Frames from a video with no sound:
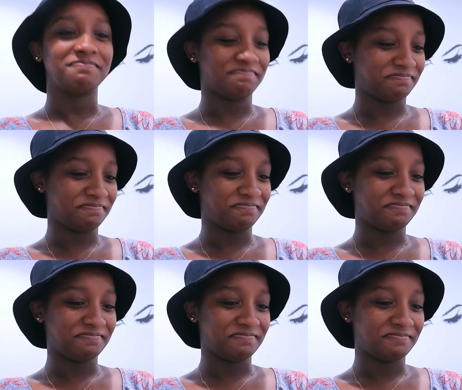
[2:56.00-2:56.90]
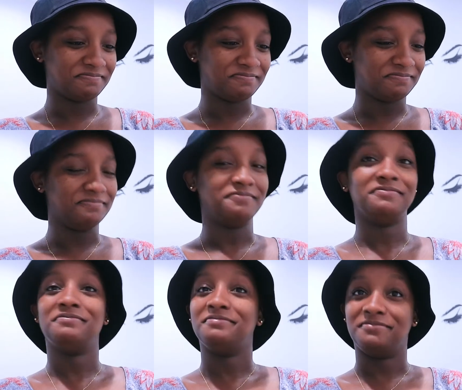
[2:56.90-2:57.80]

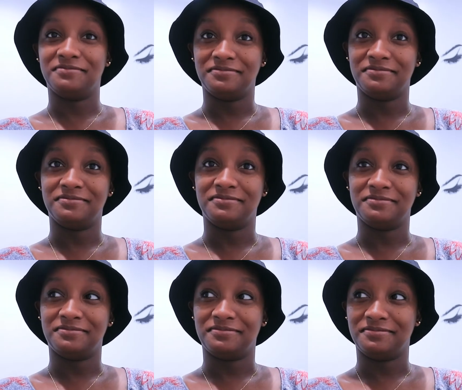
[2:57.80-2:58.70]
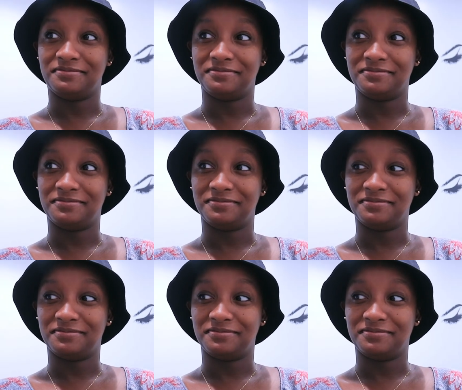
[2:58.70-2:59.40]
Nobody speaks.